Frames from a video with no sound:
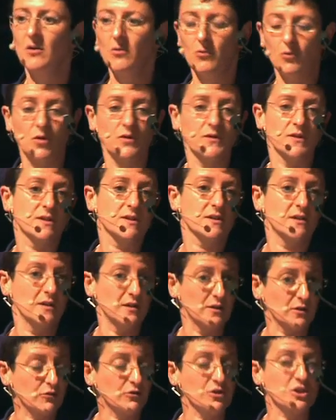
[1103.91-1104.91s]
was
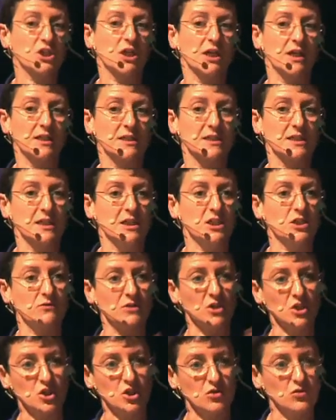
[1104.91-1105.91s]
Christianity to
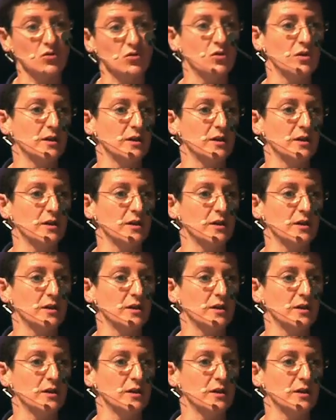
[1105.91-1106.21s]
ensure